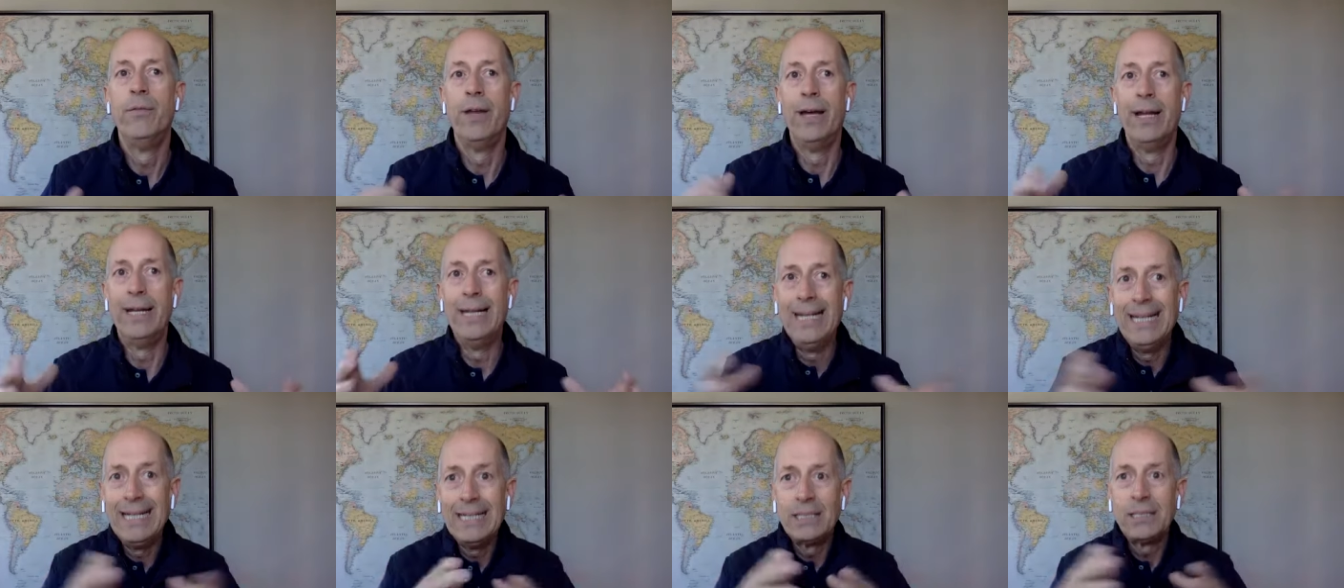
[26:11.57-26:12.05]

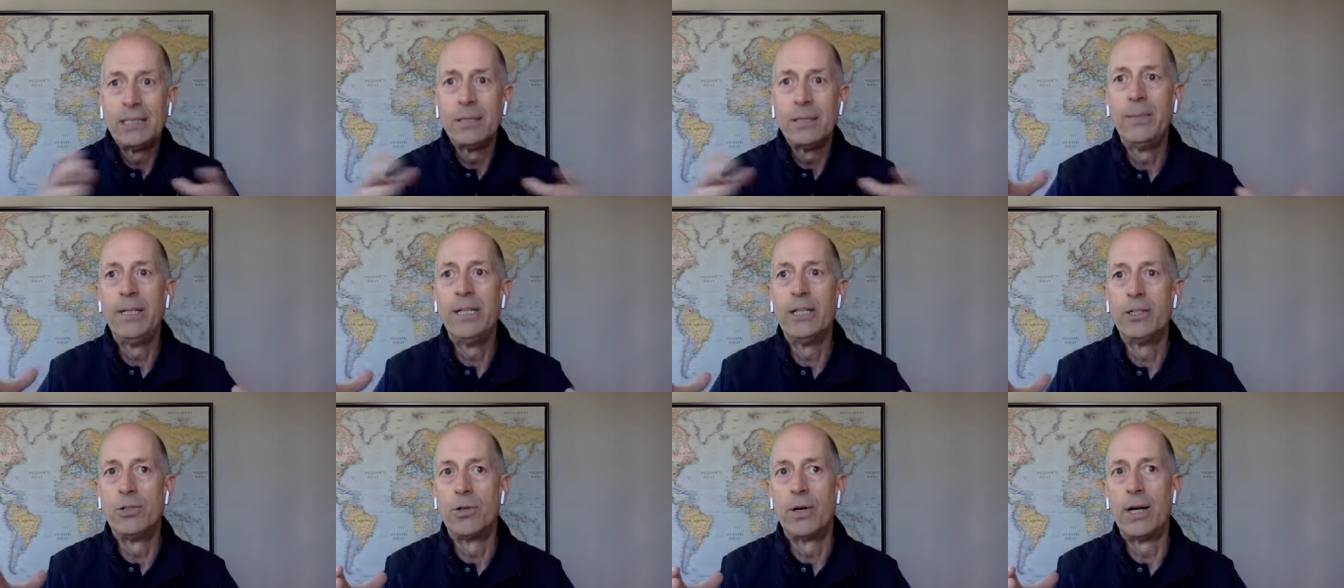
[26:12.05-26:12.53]
that needs to
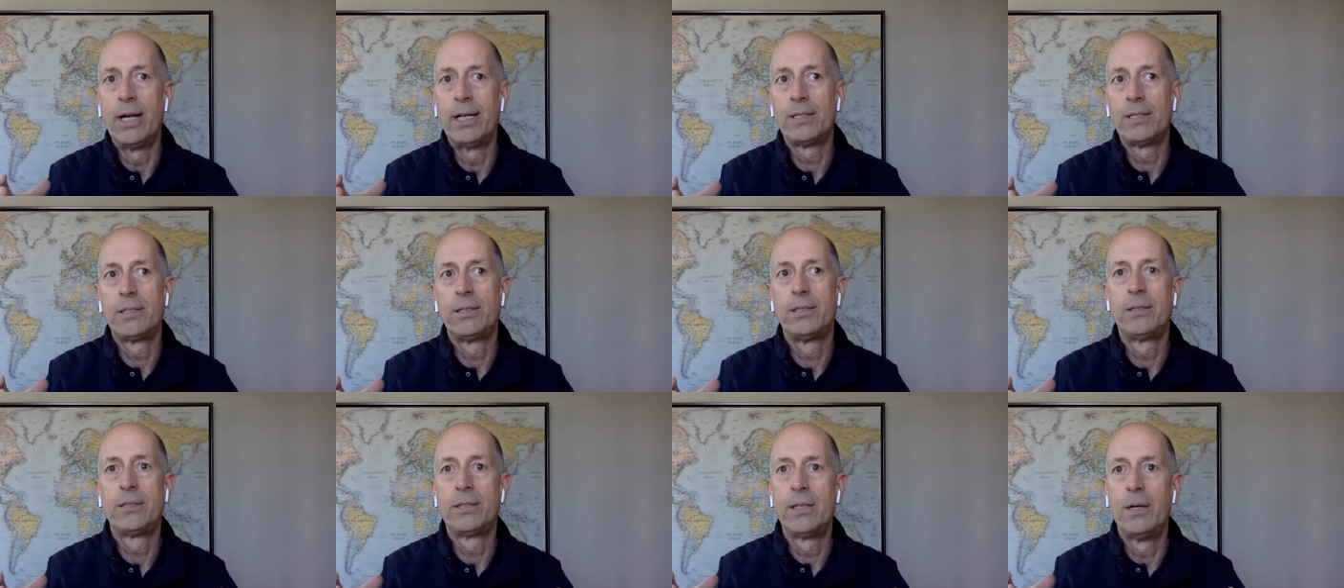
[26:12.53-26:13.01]
be
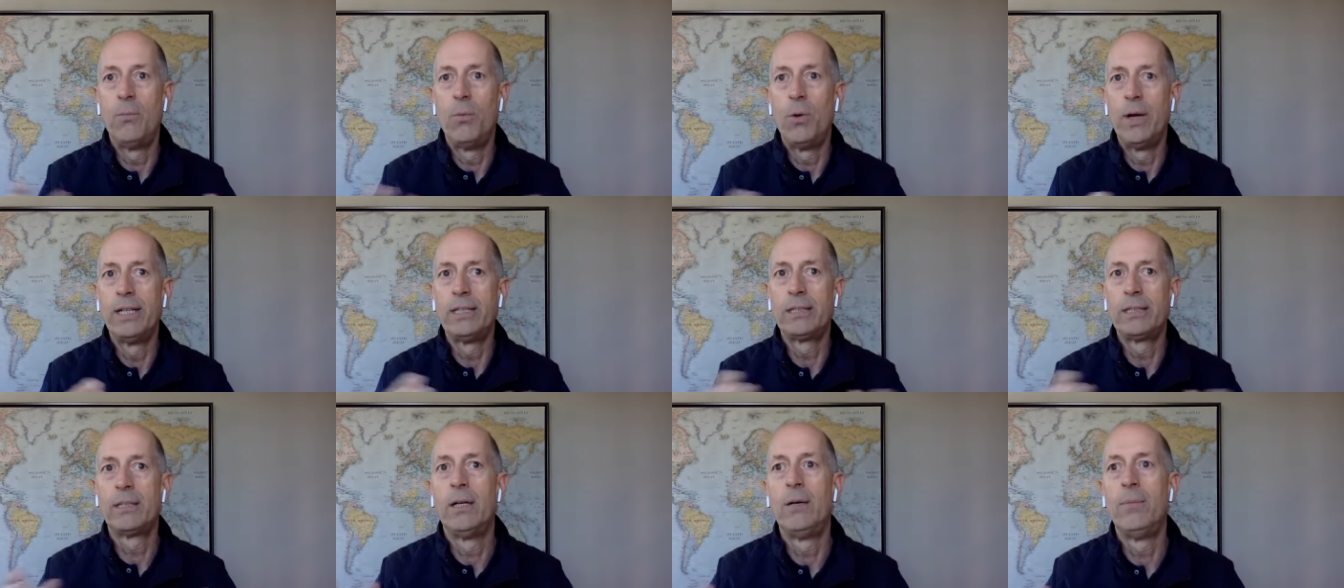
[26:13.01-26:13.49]
addressed some
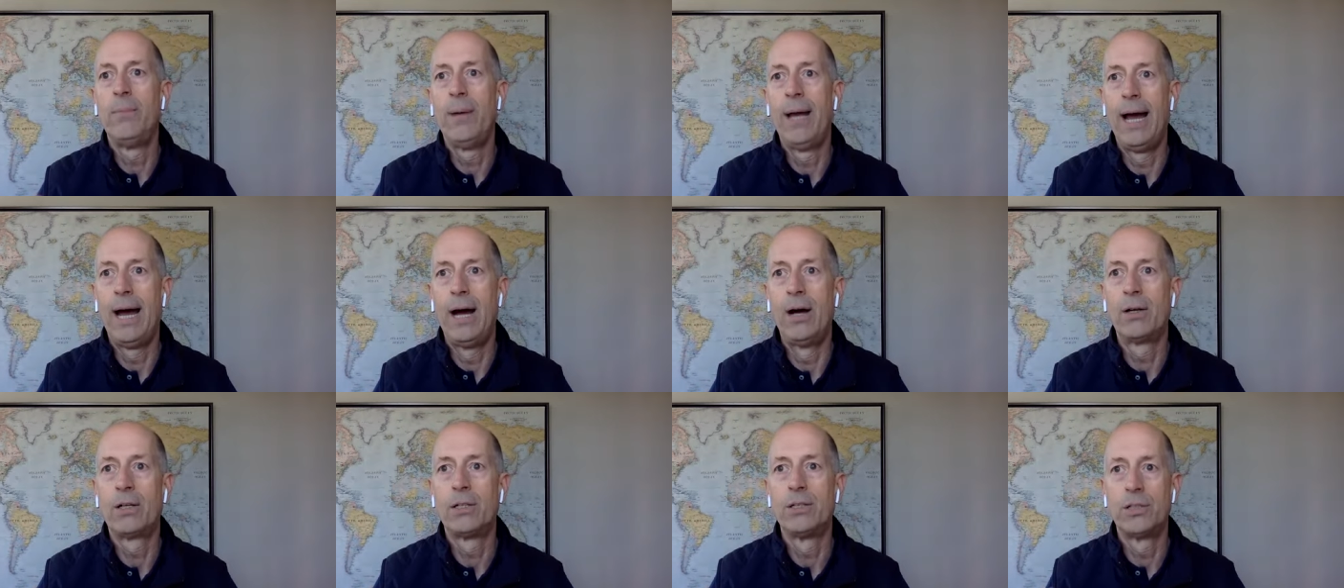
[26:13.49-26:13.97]
way
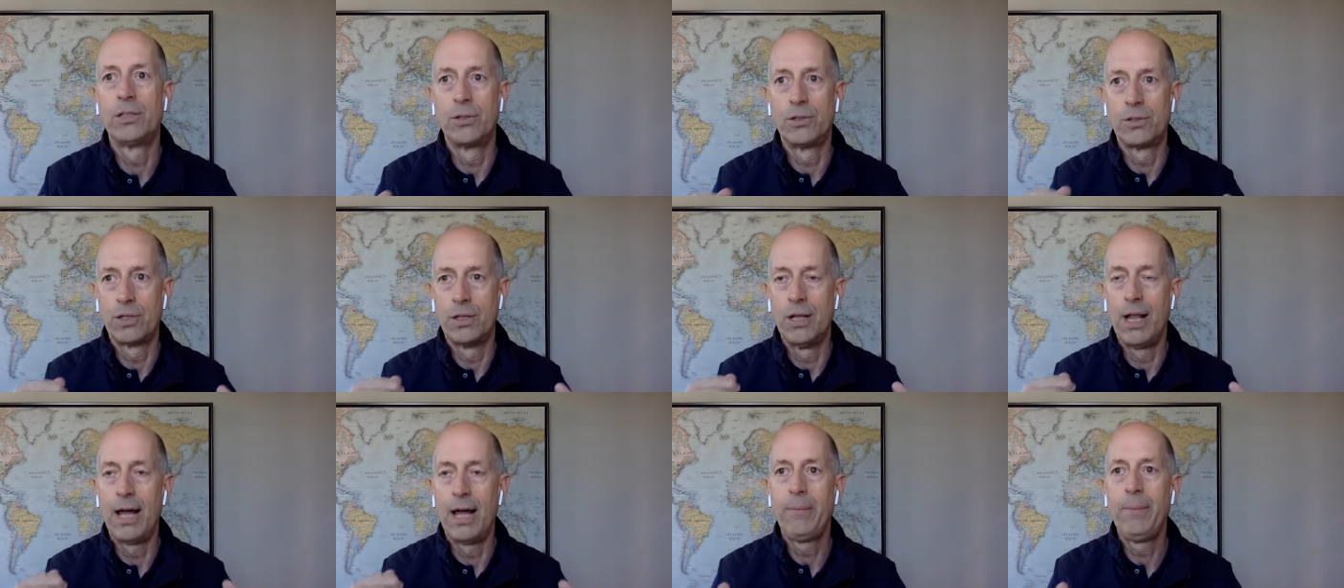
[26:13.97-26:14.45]
somehow because there's
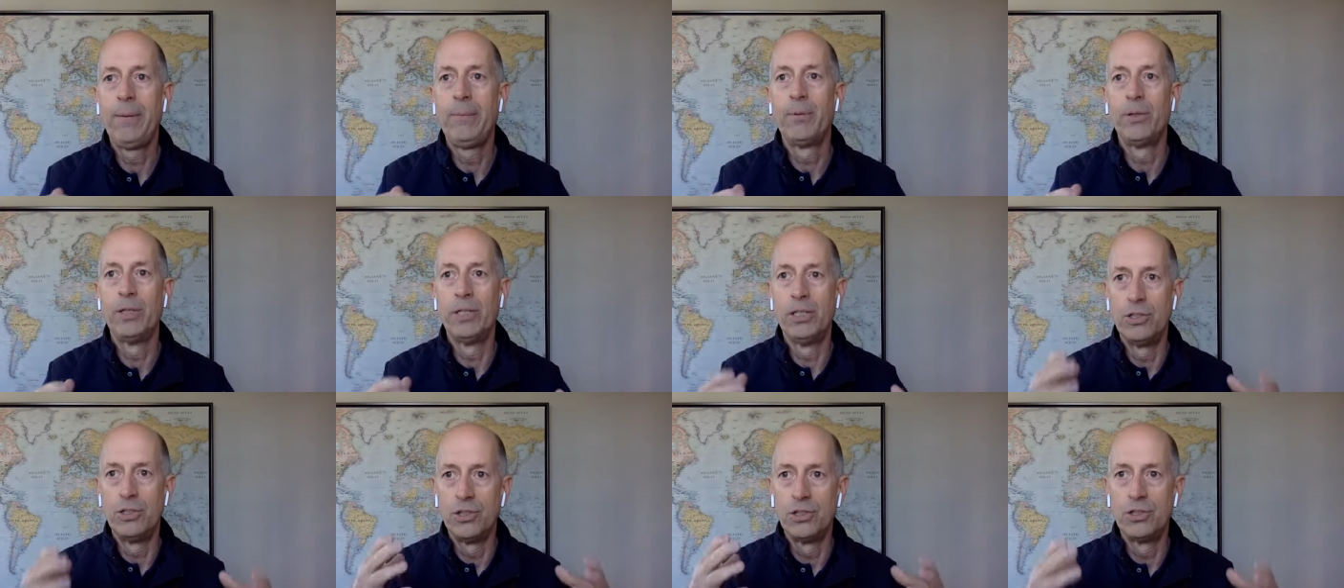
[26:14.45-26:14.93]
a lot of people
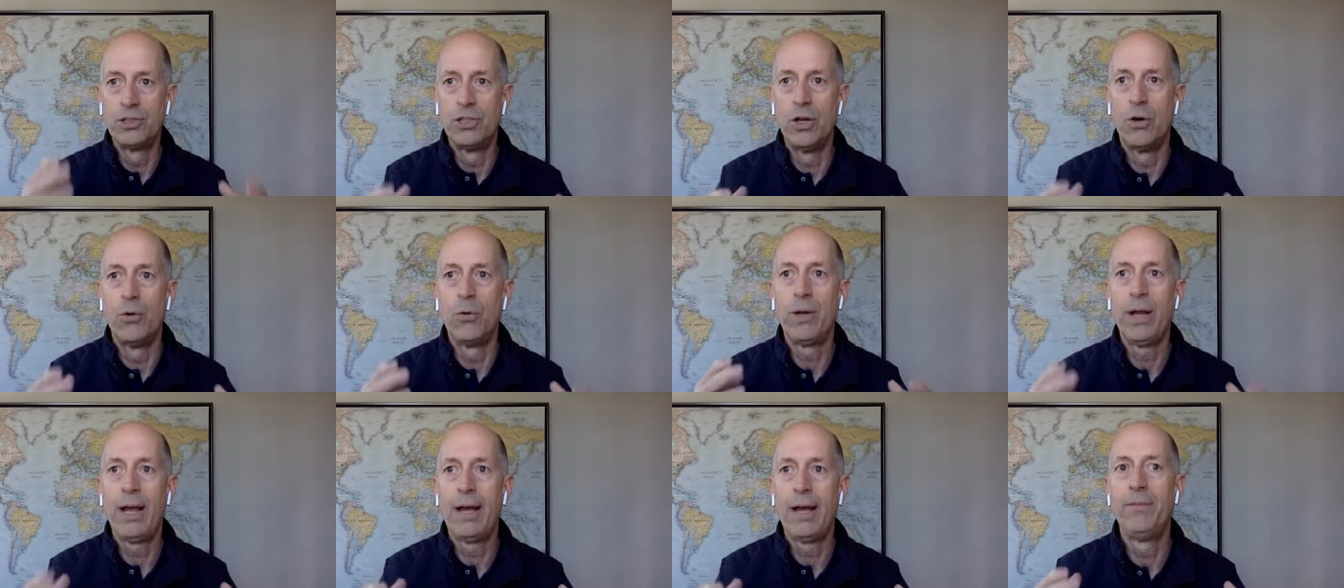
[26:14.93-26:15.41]
that just
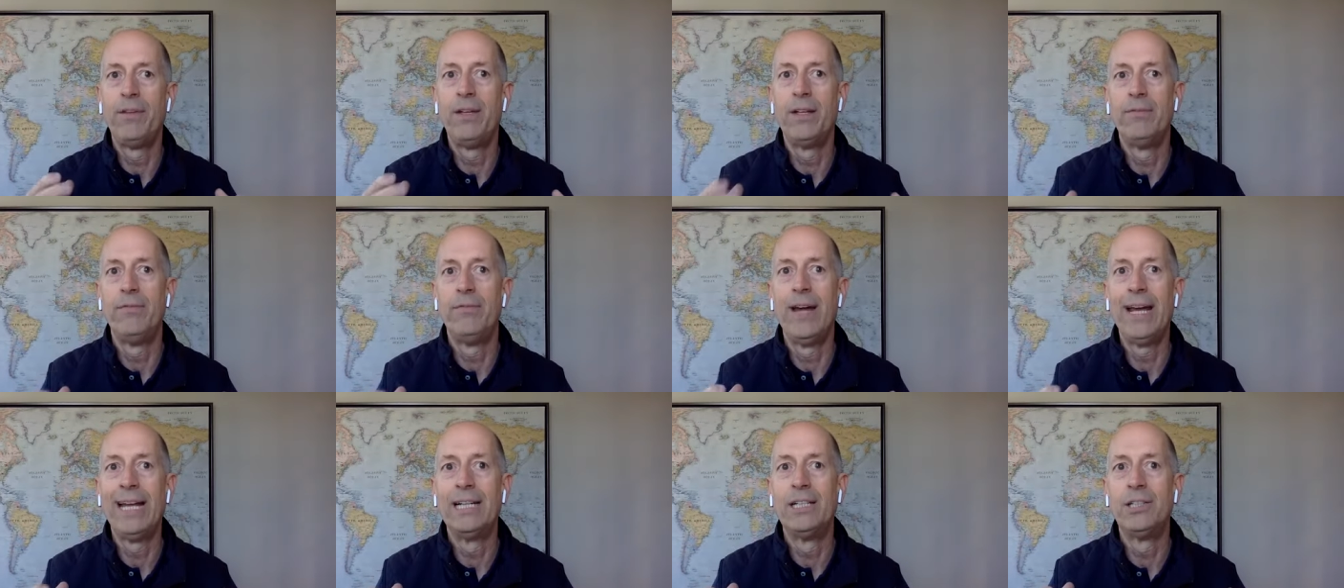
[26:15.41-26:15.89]
don't have the
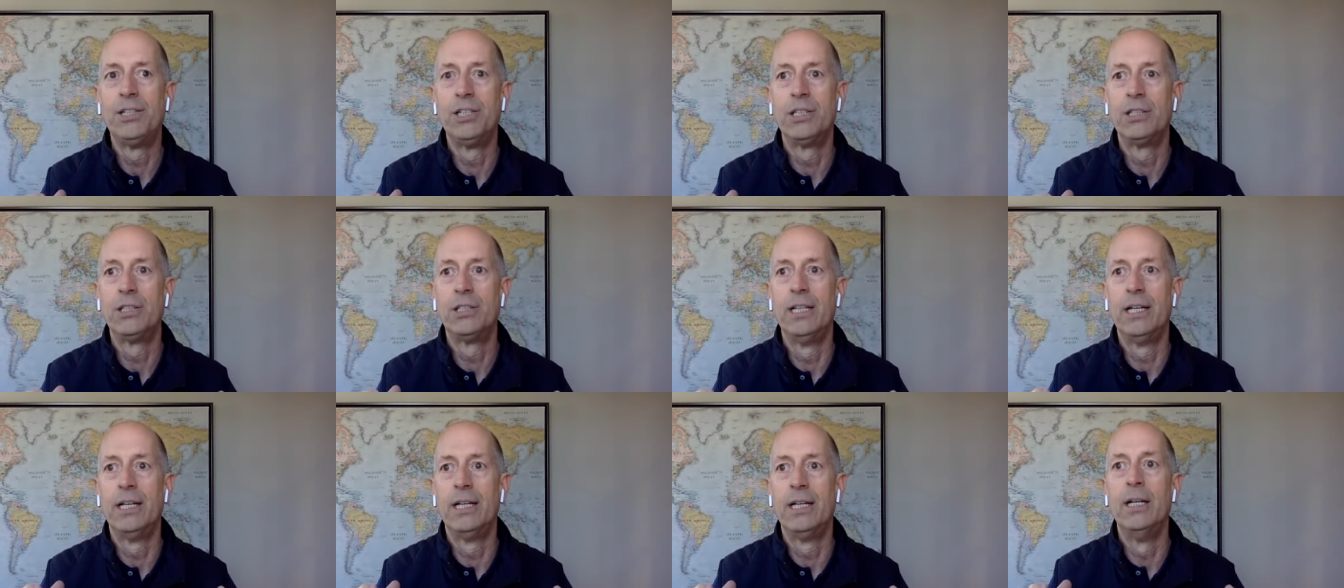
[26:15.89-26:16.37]

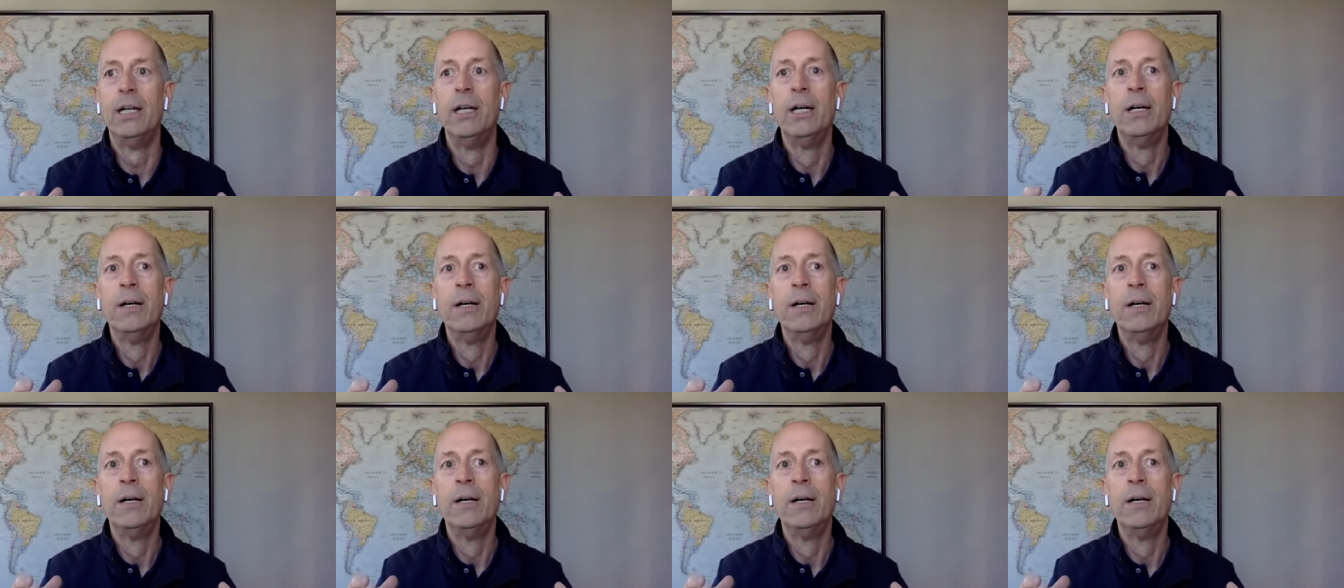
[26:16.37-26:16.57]
advantages that